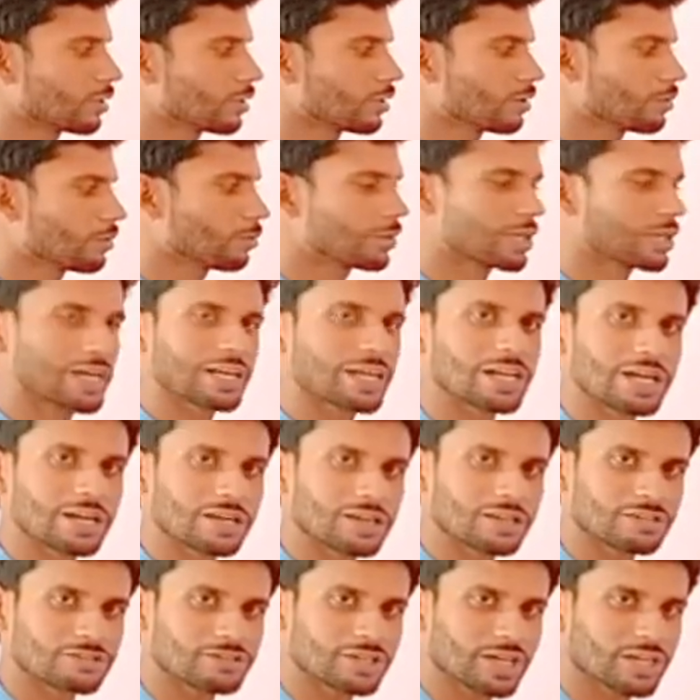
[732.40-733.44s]
we can
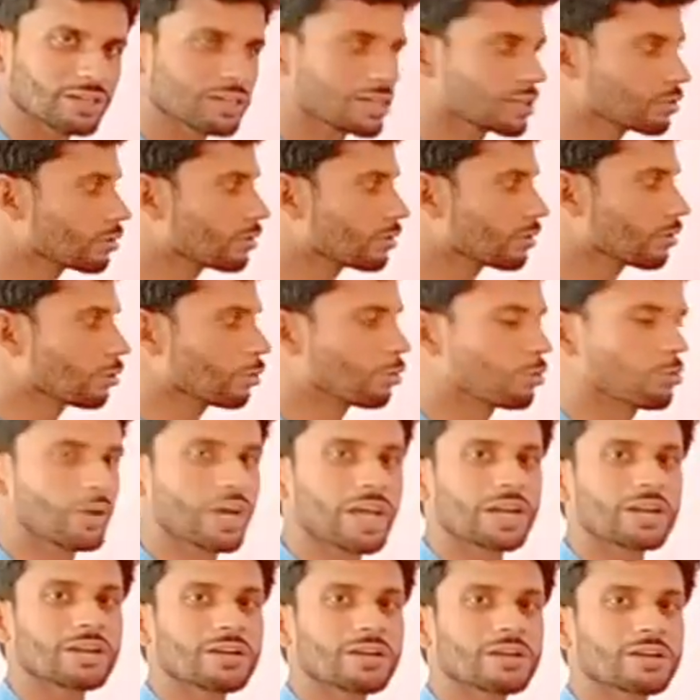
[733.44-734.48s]
understand that
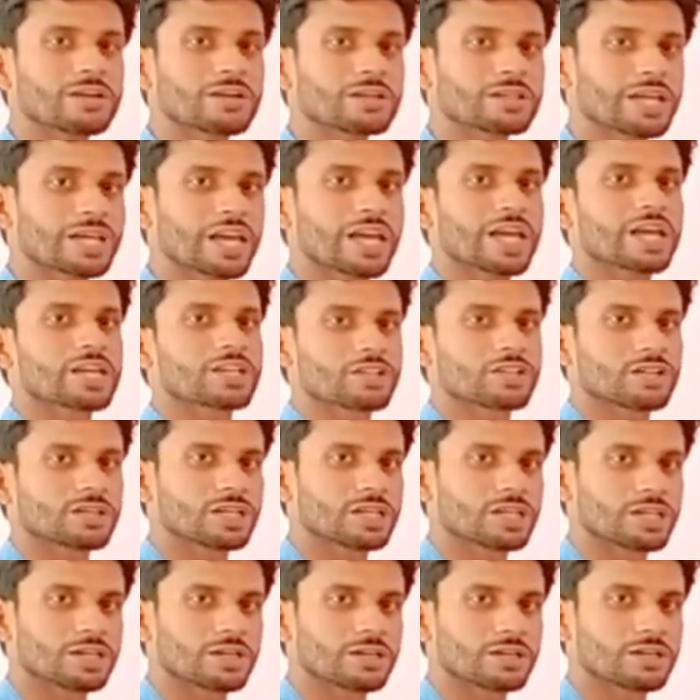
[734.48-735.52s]
when the
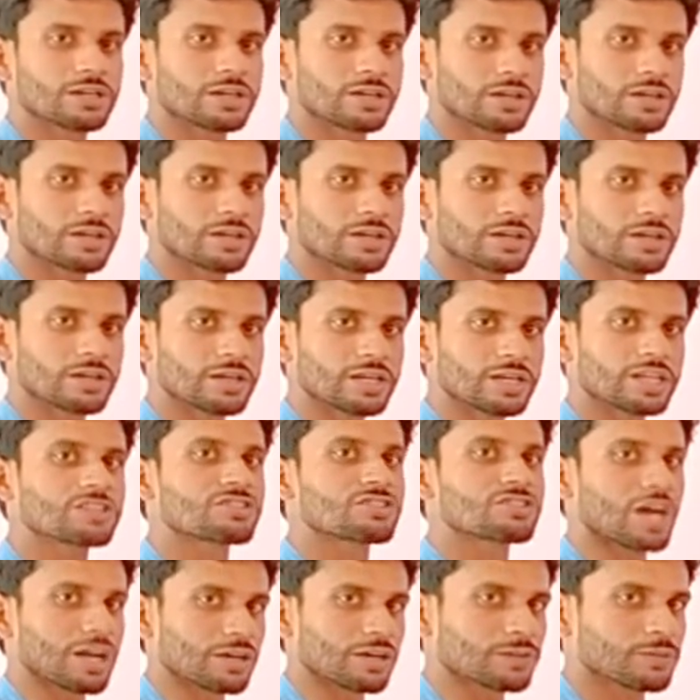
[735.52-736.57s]
action is
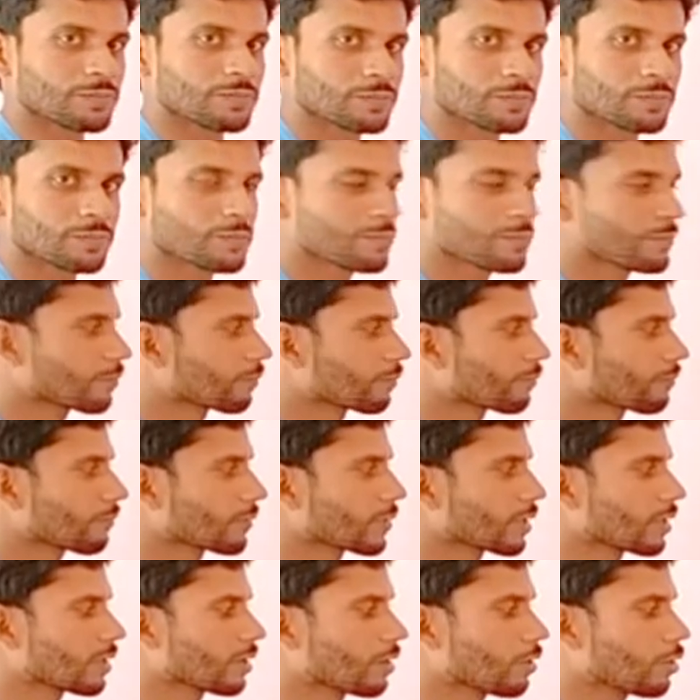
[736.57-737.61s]
done,
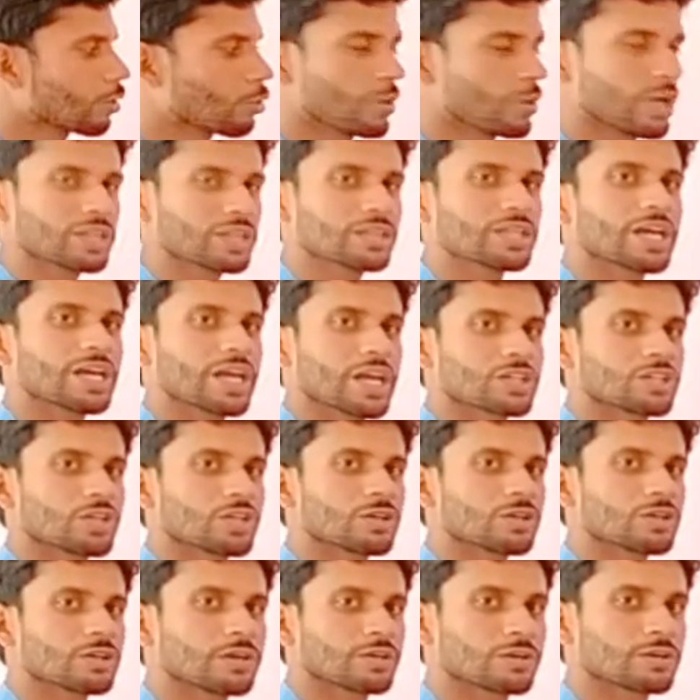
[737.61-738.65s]
or when the
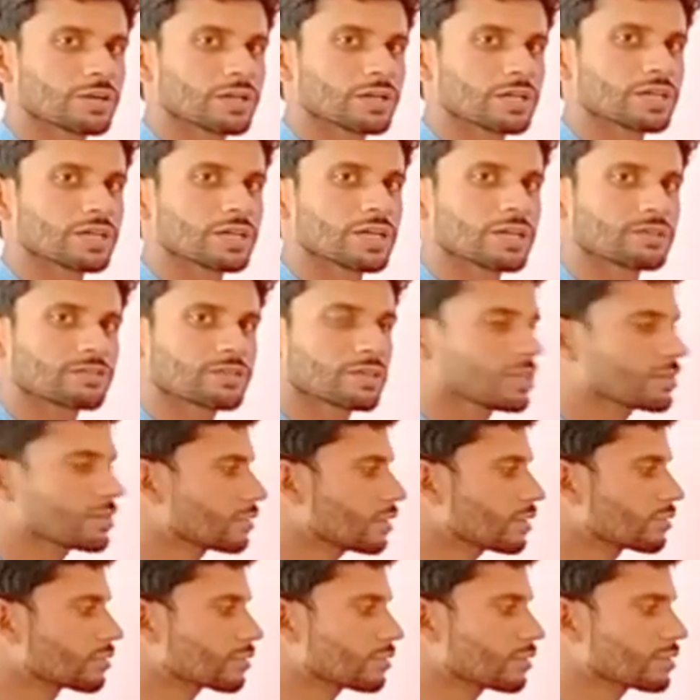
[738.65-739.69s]
action
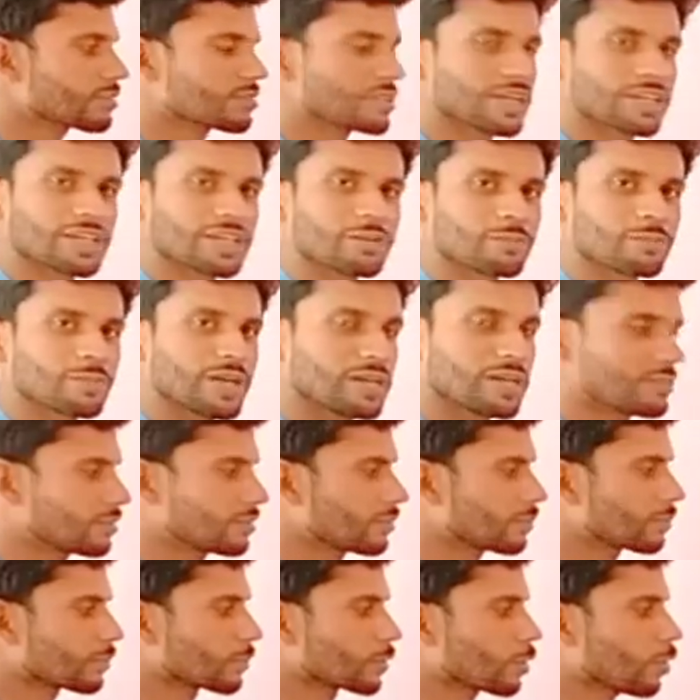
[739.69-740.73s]
is taking
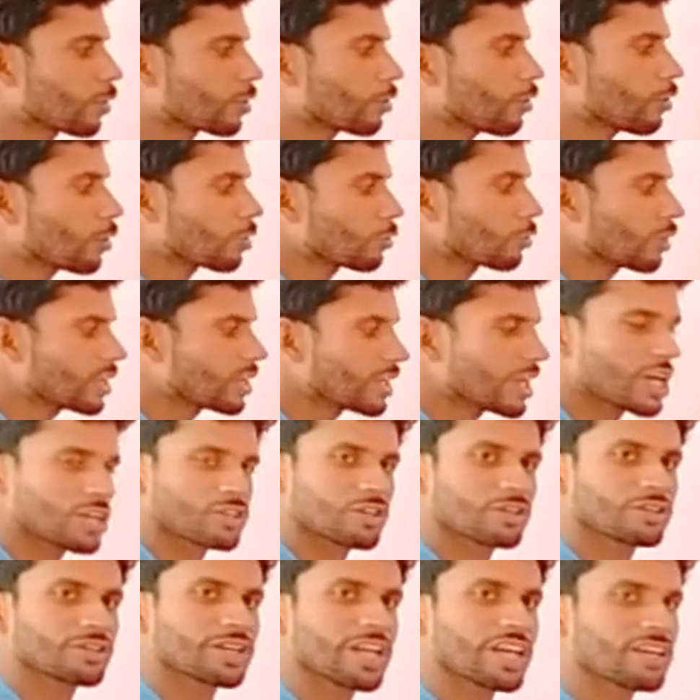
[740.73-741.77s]
place, or when the
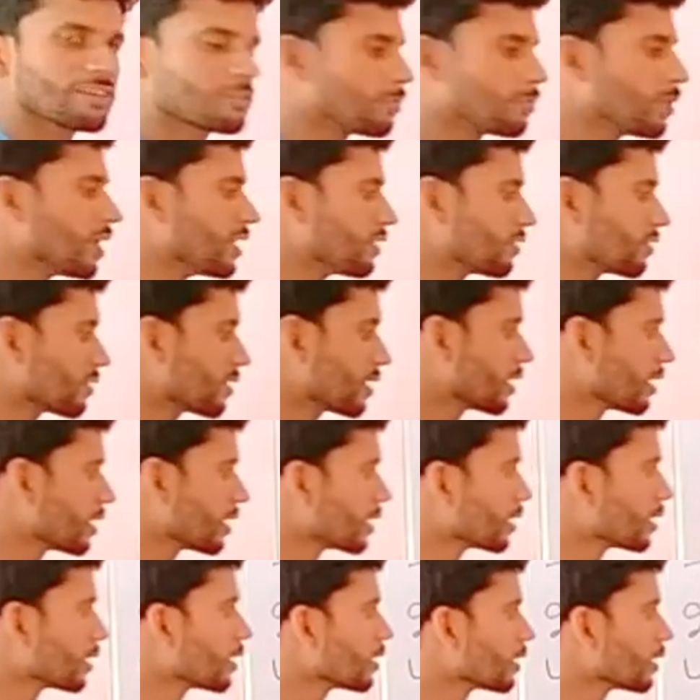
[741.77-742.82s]
action takes place.
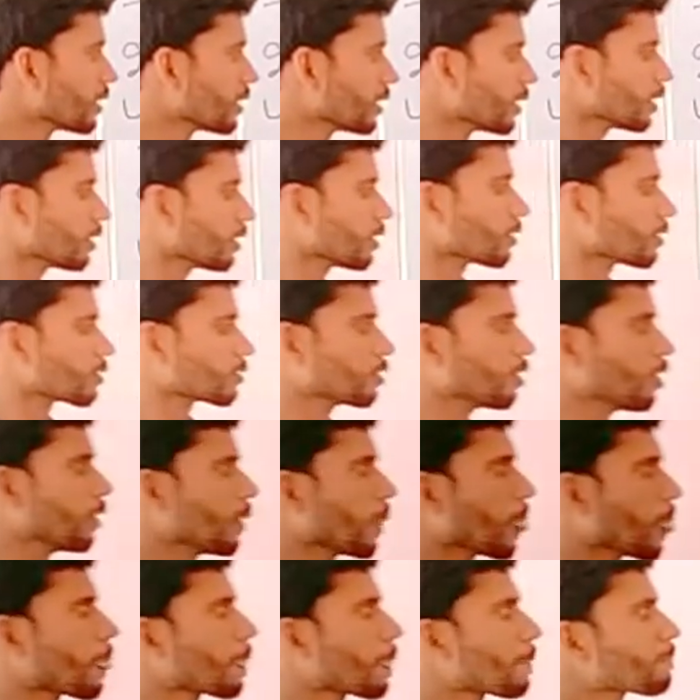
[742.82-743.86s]

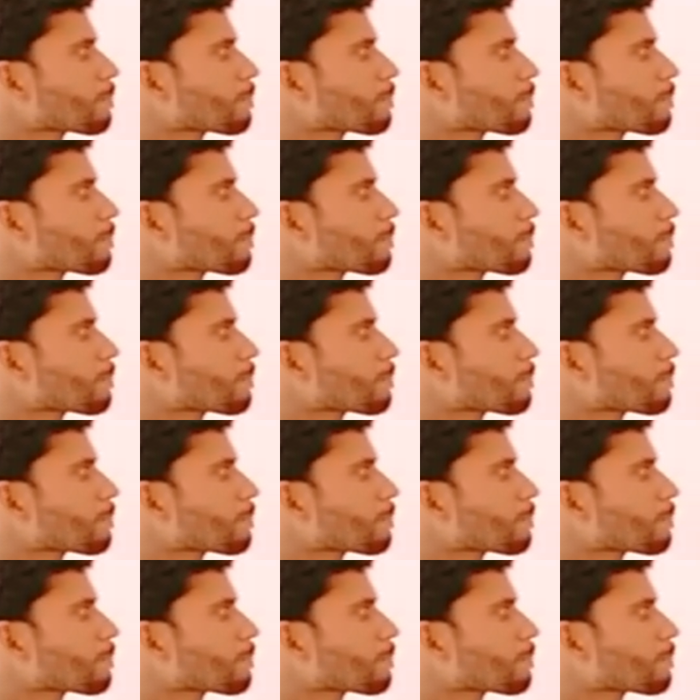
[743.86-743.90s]
So